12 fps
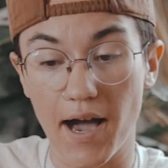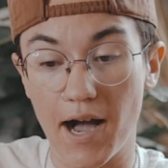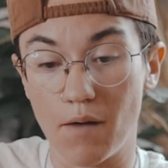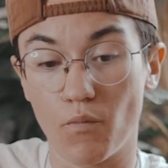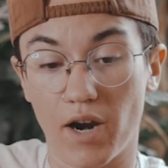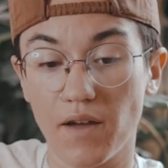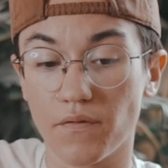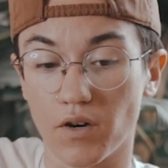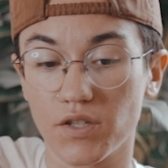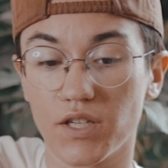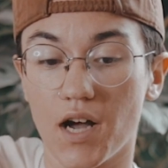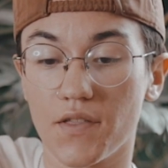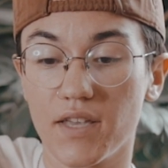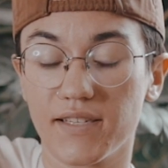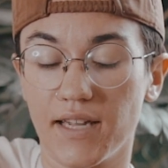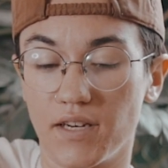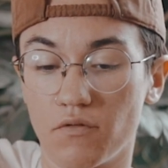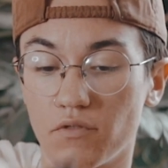When I first got this,
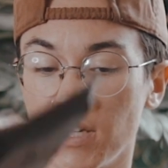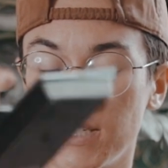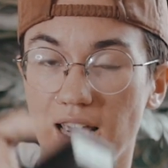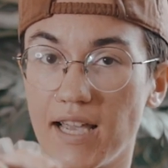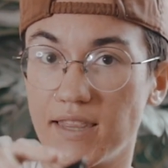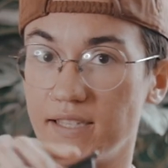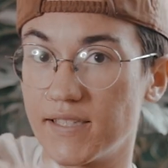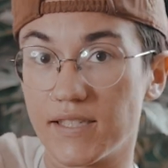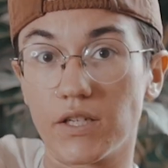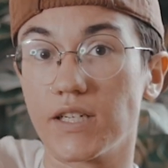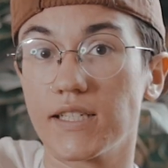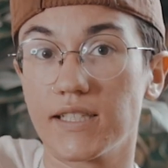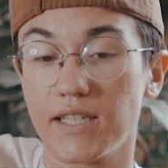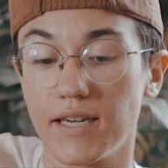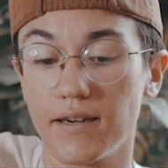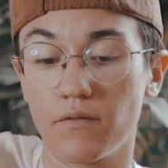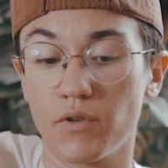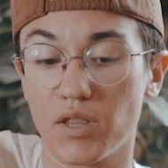I didn't really take this
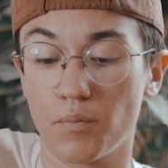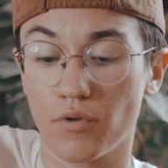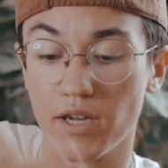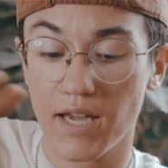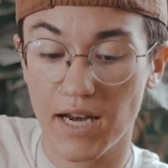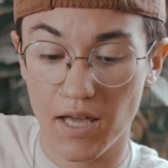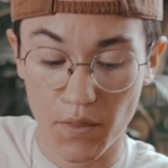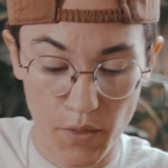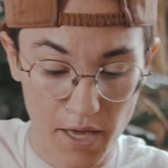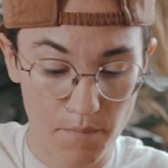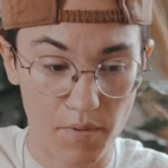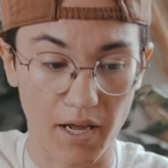seriously with the preheating thing,